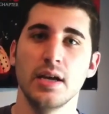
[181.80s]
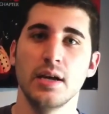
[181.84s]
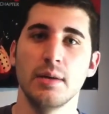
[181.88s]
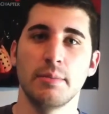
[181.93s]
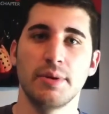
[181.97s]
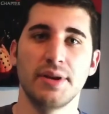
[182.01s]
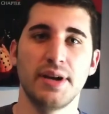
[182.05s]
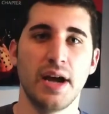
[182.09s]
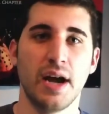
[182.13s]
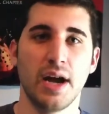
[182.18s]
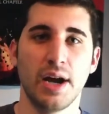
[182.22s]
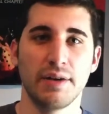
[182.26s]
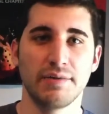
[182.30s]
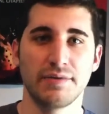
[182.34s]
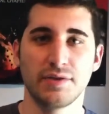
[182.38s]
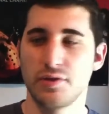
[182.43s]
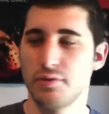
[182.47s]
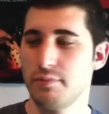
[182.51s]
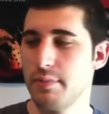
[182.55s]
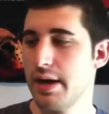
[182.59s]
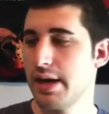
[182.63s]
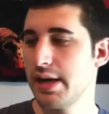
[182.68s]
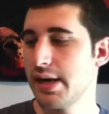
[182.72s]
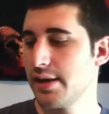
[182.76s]
but now I have
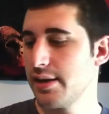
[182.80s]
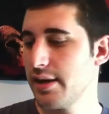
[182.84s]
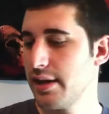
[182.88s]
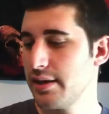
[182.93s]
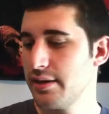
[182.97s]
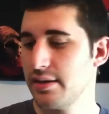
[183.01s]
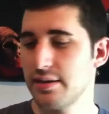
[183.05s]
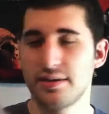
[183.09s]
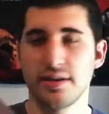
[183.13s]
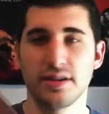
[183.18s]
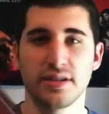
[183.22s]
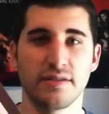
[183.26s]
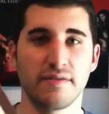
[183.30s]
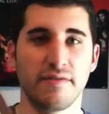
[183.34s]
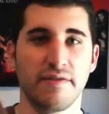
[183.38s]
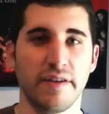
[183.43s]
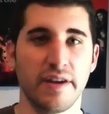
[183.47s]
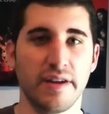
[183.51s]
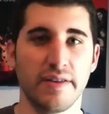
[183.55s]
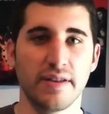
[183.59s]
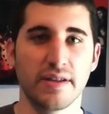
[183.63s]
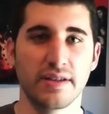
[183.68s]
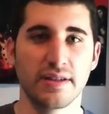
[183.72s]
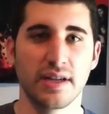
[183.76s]
too many that it doesn't
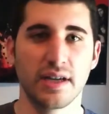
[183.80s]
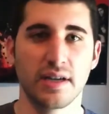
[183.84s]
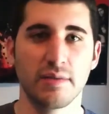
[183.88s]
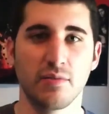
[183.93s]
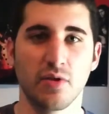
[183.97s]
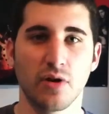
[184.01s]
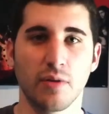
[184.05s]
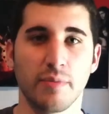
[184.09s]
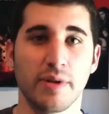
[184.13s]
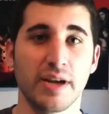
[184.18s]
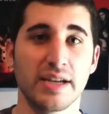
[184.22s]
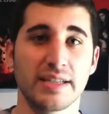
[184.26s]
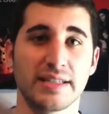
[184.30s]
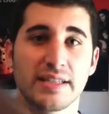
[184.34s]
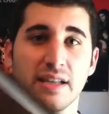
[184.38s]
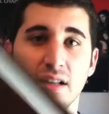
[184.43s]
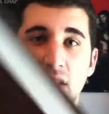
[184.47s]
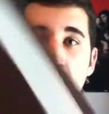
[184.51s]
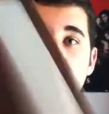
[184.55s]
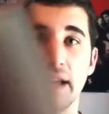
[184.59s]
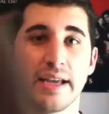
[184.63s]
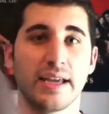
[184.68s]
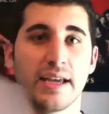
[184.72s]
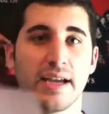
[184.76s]
fit in this anymore, but I still
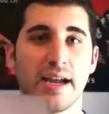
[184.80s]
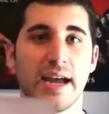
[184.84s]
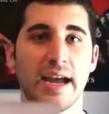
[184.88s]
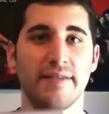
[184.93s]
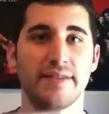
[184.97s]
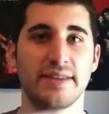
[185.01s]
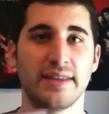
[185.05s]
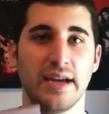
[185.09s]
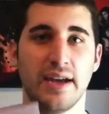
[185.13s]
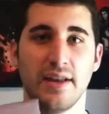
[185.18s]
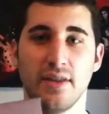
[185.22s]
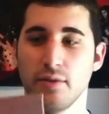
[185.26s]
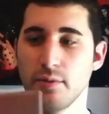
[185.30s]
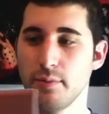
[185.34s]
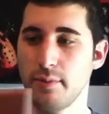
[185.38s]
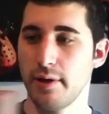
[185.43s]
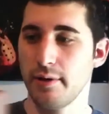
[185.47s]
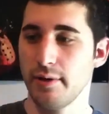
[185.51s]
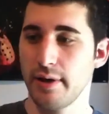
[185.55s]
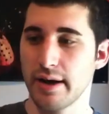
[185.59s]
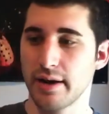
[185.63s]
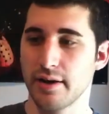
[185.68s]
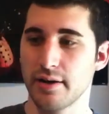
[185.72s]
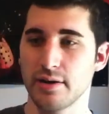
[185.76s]
like it. I have it down there with my
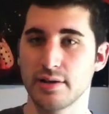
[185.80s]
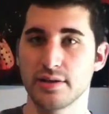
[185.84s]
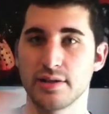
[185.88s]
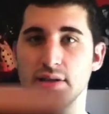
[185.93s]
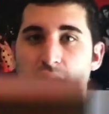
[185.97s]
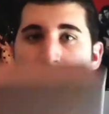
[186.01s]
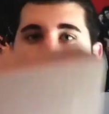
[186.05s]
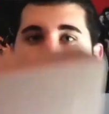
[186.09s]
records